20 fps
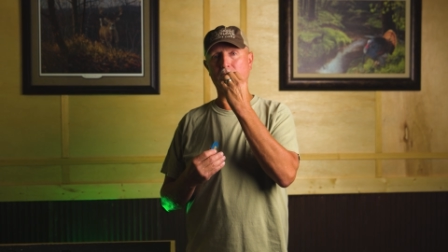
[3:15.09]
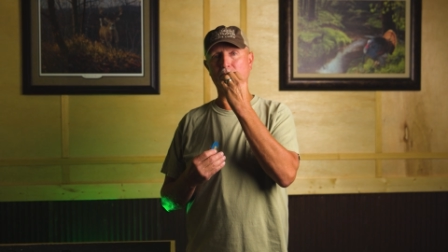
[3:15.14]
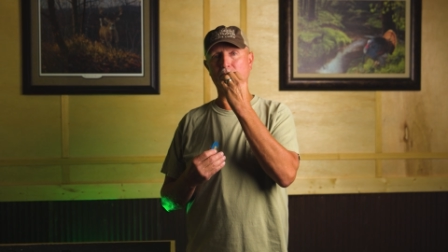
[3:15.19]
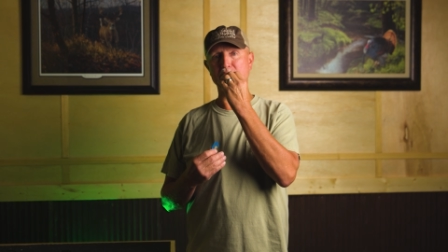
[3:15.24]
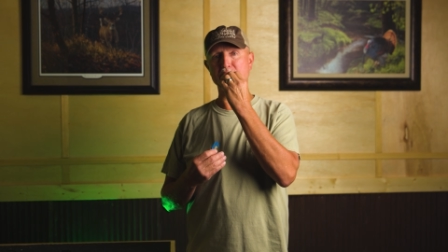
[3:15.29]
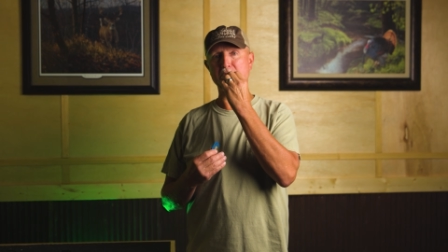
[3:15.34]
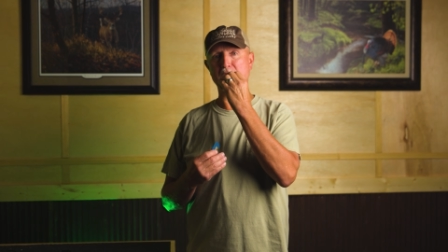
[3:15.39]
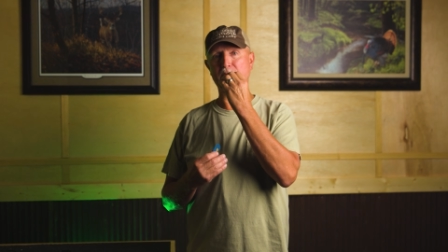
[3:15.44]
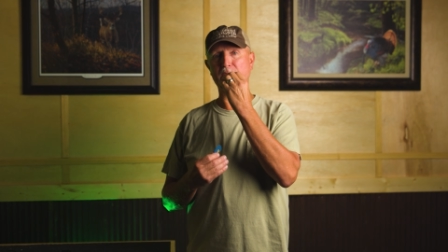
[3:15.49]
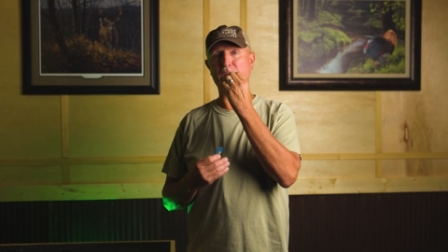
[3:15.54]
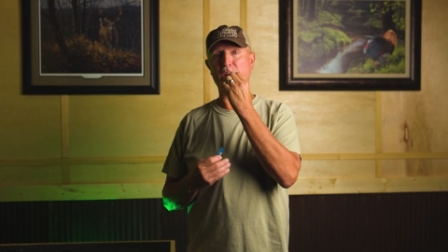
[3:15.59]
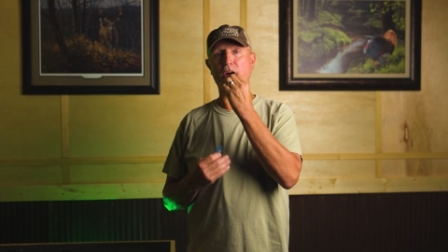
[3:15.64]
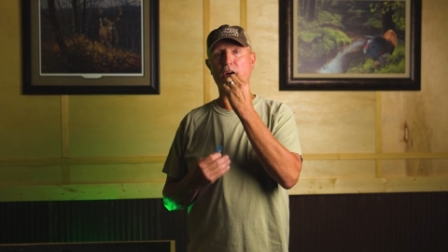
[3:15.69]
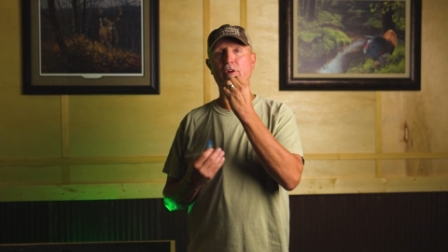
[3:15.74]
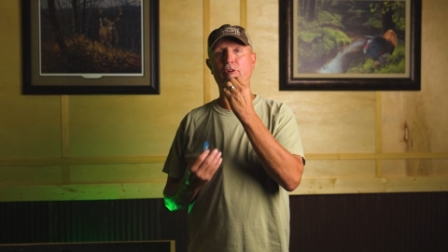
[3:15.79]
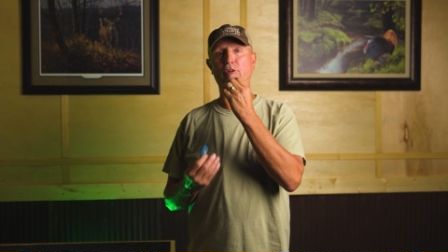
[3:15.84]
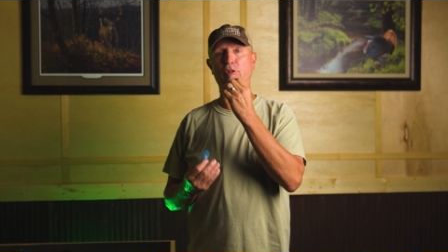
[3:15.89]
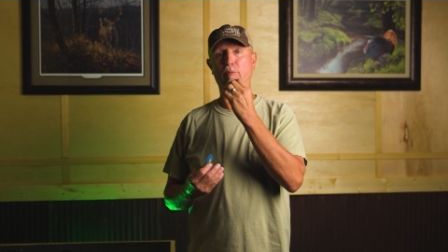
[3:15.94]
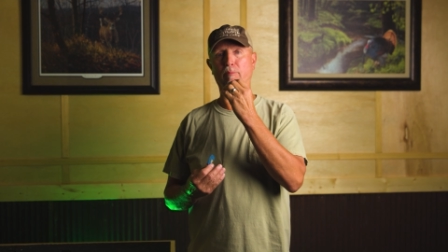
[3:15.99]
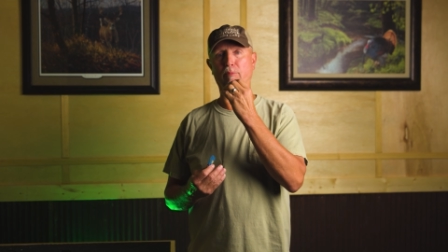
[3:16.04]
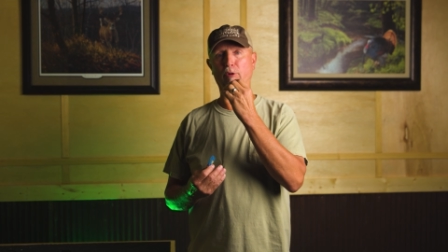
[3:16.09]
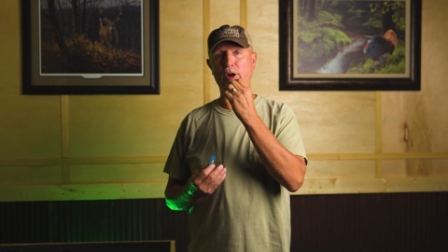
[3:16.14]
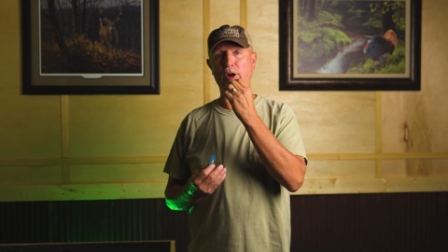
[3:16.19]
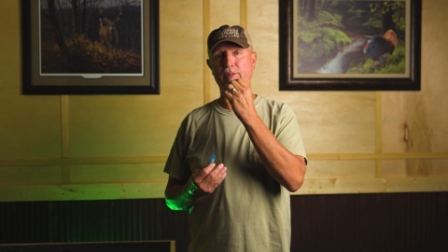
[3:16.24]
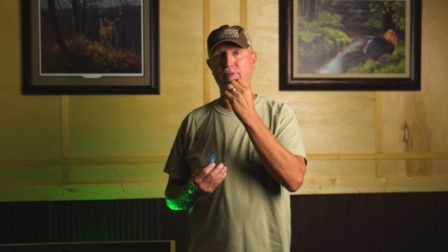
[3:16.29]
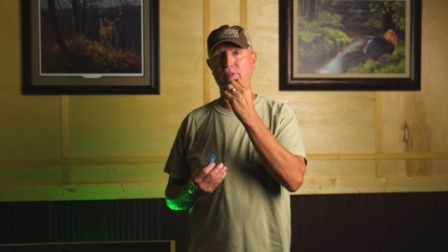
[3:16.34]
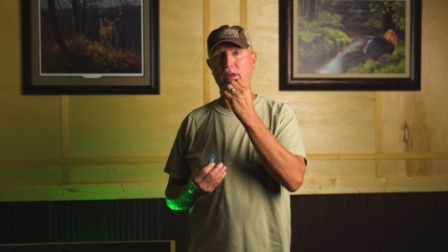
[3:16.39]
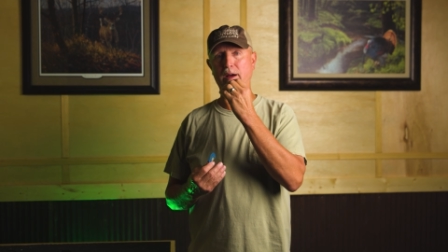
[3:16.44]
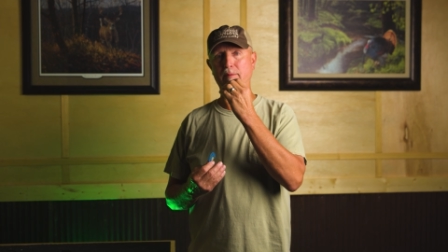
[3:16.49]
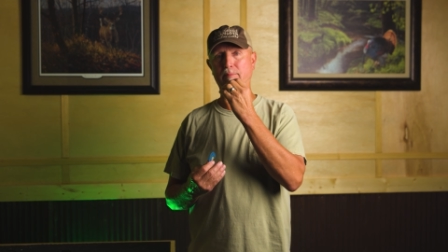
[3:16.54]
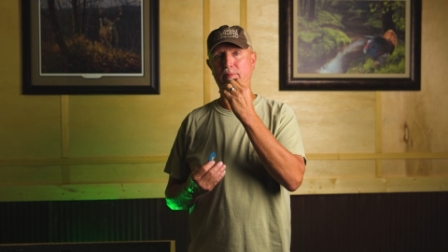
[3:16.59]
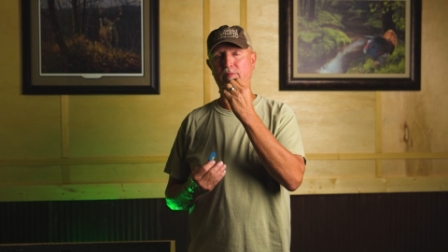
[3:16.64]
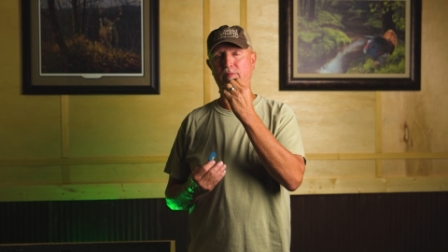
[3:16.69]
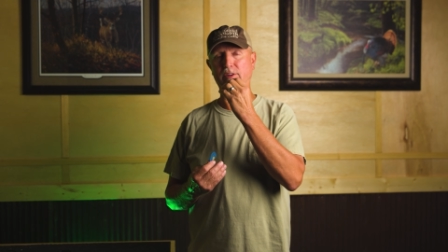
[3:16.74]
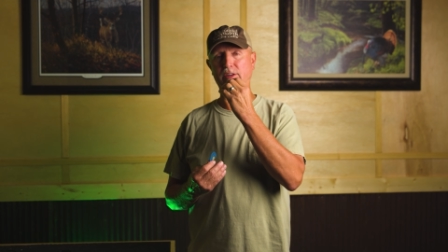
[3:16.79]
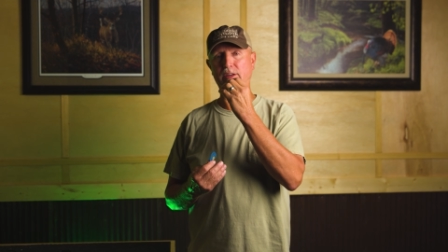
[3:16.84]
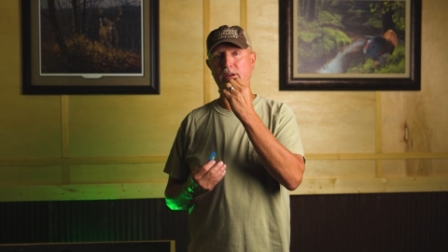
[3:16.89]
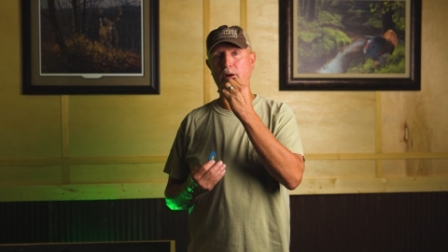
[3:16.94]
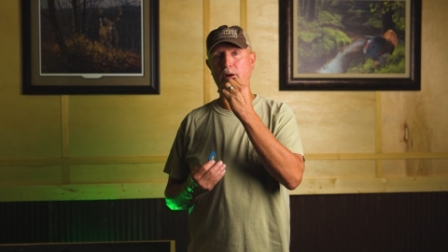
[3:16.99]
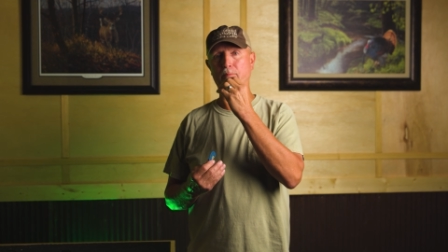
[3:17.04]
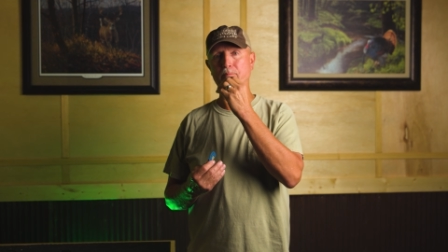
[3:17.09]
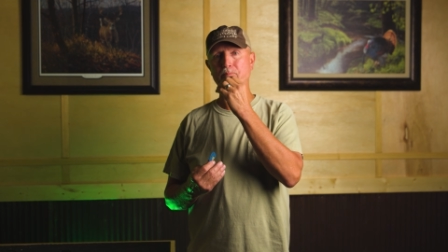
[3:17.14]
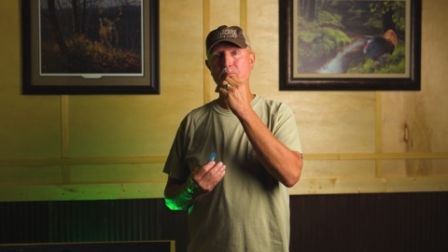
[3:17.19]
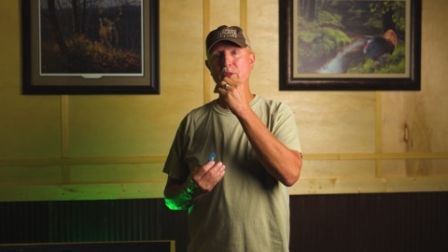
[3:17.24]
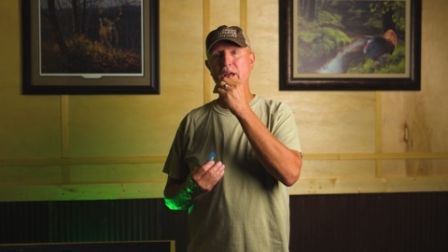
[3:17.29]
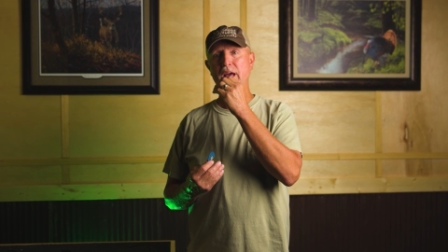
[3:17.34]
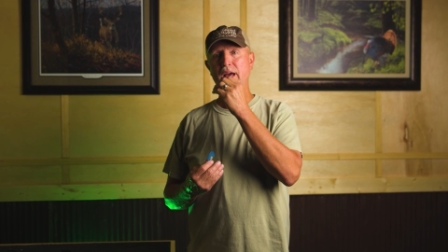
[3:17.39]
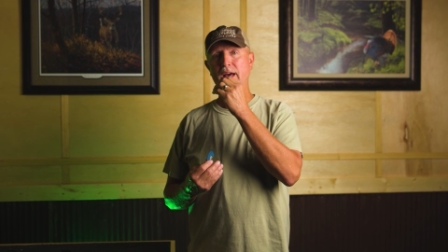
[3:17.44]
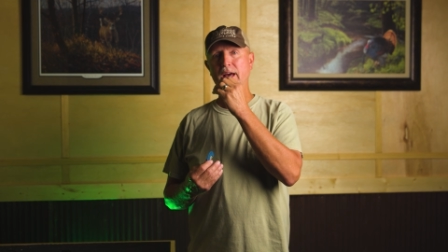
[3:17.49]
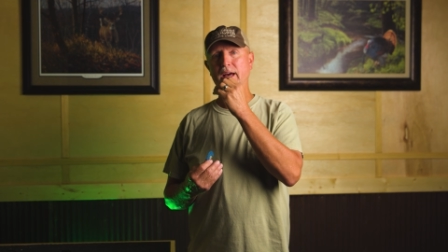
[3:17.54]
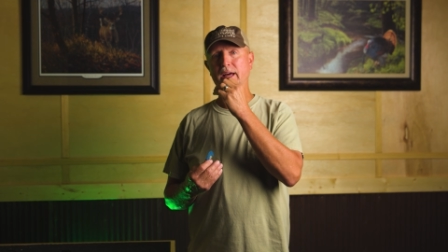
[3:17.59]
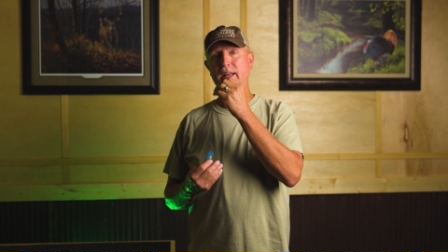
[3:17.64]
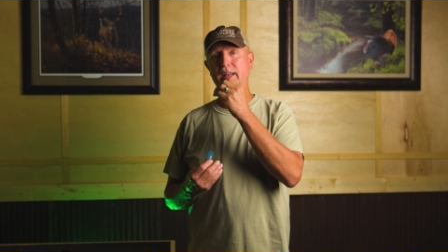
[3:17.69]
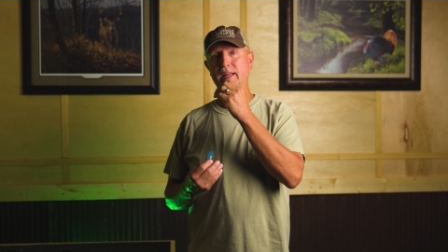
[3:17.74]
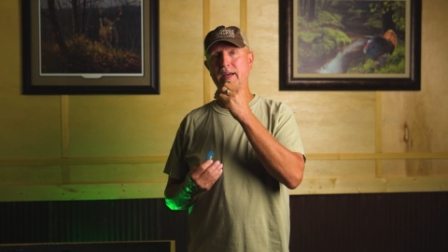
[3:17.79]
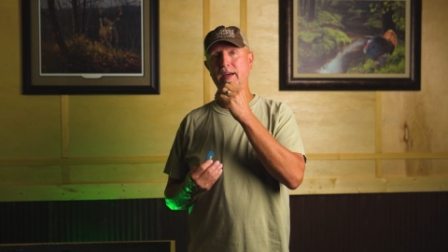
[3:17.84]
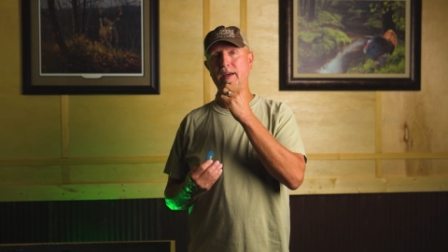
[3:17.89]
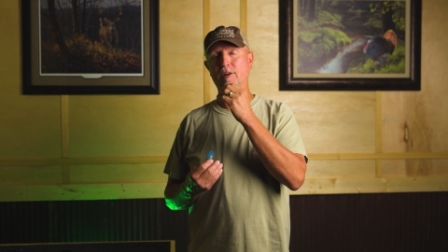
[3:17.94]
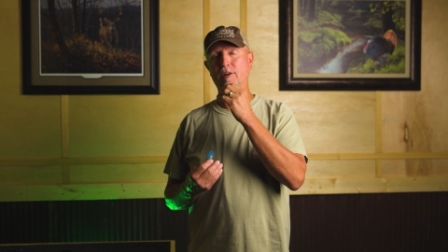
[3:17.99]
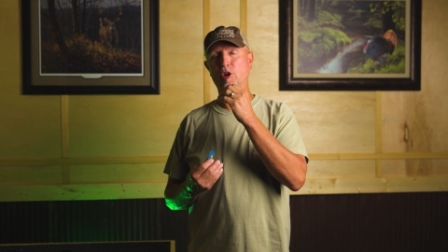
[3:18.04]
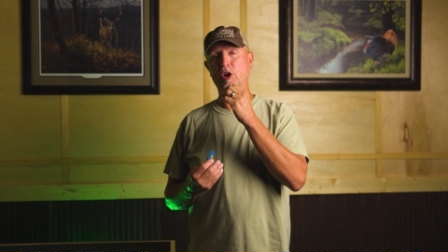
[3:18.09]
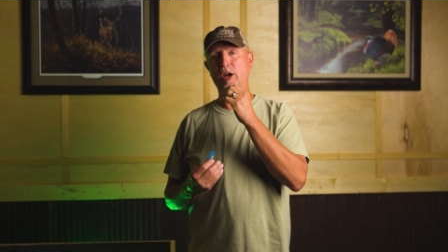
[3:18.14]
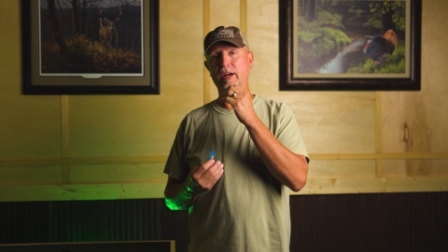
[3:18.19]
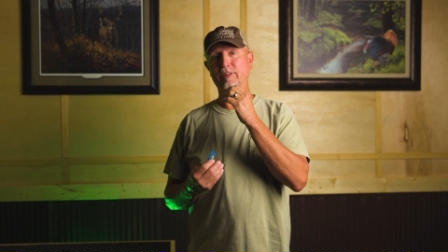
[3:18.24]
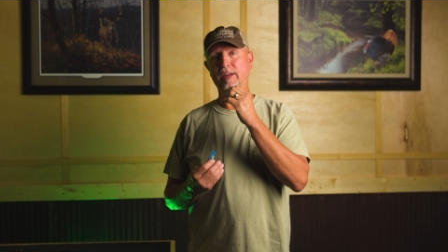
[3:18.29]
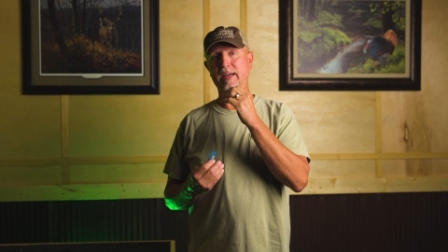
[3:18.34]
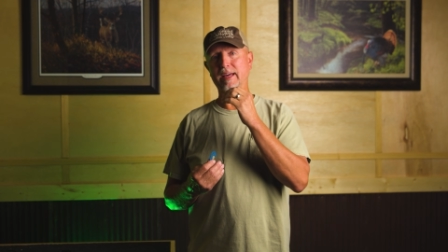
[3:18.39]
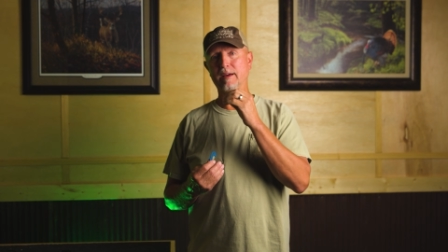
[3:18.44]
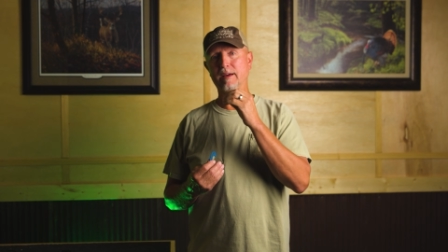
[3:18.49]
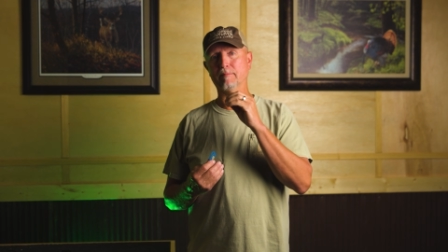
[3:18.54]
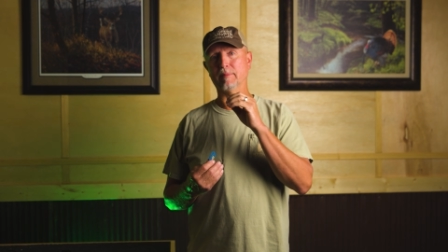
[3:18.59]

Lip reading: maybe an under the breath type of a yelp. And then as a hen